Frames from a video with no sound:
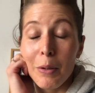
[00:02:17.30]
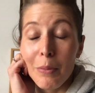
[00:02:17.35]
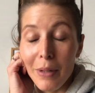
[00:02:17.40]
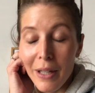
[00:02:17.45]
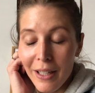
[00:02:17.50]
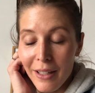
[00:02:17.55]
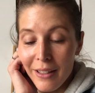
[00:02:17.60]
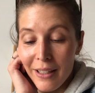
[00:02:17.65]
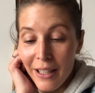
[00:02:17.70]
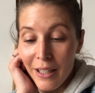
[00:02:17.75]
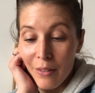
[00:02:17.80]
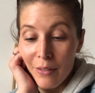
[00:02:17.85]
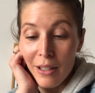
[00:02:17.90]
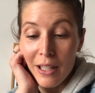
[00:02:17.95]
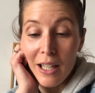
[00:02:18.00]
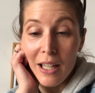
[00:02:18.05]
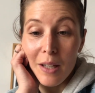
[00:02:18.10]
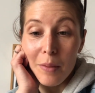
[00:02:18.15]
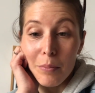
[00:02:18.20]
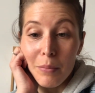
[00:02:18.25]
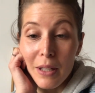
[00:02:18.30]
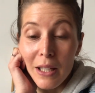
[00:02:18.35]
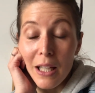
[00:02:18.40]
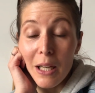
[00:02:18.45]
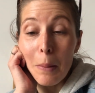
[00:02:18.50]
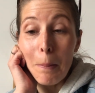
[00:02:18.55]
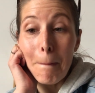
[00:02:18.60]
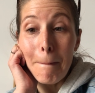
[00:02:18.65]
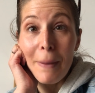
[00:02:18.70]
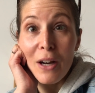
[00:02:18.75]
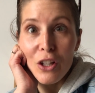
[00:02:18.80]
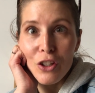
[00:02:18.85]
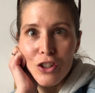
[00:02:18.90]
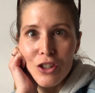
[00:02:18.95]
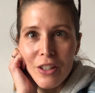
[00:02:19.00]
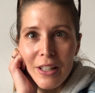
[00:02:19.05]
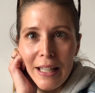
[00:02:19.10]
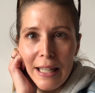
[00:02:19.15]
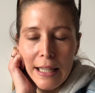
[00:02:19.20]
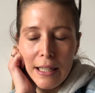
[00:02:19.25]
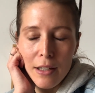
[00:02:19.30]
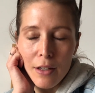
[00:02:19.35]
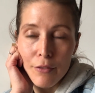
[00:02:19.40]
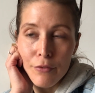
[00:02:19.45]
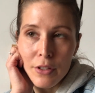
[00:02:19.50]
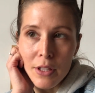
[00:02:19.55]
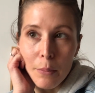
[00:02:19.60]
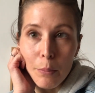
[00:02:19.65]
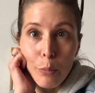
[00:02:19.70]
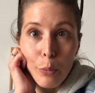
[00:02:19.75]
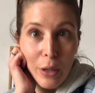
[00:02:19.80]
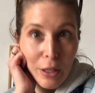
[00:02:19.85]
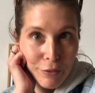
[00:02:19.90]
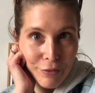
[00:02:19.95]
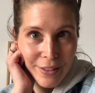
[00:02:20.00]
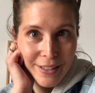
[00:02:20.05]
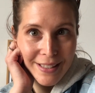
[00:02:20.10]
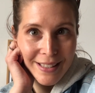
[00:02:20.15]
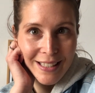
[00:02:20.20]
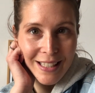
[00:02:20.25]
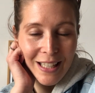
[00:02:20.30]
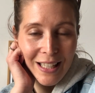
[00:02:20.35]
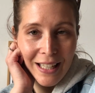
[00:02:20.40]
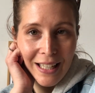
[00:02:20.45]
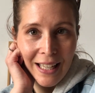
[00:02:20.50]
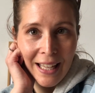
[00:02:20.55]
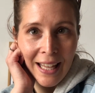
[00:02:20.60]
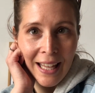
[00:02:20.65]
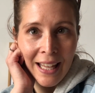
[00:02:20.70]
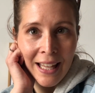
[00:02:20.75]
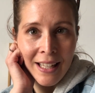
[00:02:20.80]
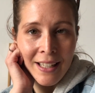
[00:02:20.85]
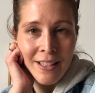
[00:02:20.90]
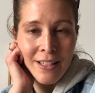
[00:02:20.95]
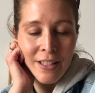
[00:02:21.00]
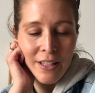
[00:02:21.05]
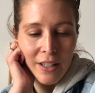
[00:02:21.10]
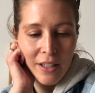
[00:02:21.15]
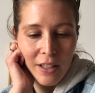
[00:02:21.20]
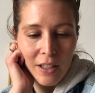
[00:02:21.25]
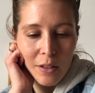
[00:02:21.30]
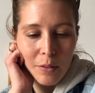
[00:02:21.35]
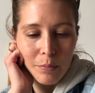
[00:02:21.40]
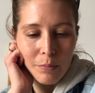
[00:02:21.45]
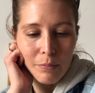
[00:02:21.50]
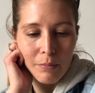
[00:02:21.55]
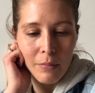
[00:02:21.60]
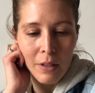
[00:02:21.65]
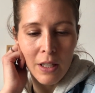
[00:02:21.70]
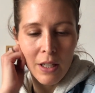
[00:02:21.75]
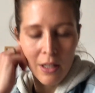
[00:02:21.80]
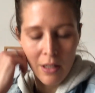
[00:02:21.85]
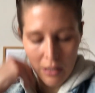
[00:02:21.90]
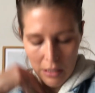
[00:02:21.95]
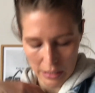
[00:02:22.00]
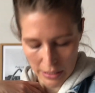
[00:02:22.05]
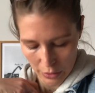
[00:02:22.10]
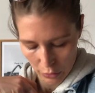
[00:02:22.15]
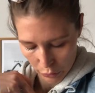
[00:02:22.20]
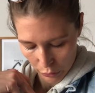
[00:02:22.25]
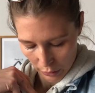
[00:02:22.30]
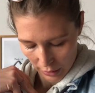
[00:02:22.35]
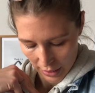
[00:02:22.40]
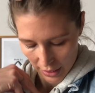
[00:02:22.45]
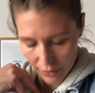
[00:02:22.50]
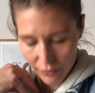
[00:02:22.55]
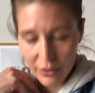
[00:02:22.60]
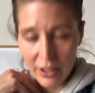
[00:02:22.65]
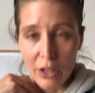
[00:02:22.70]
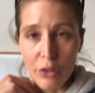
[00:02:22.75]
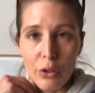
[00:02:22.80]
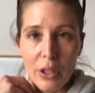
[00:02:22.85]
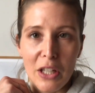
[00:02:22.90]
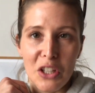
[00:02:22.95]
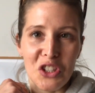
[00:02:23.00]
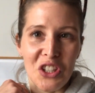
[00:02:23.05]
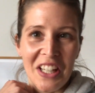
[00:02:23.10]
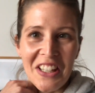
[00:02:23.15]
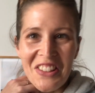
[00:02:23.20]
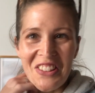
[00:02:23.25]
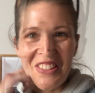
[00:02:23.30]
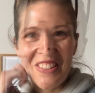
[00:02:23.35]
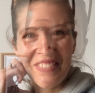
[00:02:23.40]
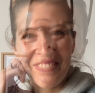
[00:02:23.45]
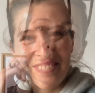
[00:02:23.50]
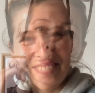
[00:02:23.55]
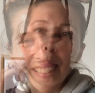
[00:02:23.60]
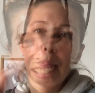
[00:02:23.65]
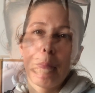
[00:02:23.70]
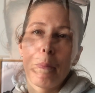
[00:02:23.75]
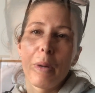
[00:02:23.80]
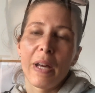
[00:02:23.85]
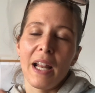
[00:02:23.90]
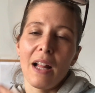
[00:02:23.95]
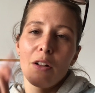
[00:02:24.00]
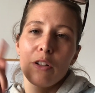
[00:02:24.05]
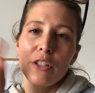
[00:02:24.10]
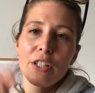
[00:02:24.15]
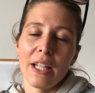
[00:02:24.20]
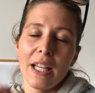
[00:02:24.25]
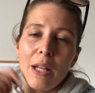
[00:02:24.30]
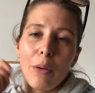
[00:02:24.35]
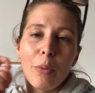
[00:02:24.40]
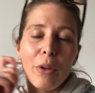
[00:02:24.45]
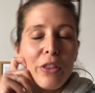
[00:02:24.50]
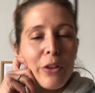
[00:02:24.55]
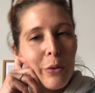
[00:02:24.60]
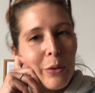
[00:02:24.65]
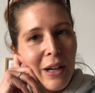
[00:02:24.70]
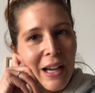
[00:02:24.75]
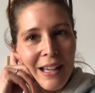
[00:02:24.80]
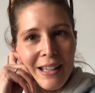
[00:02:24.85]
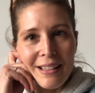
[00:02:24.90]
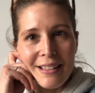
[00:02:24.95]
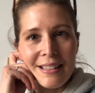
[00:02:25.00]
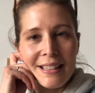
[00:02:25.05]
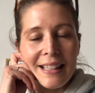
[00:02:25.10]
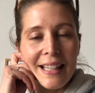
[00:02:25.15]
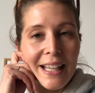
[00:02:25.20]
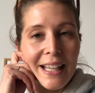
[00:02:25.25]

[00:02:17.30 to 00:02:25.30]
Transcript: But right now I'm in much need of some breakfast, and I also kind of need to get changed. But I'll check in with you guys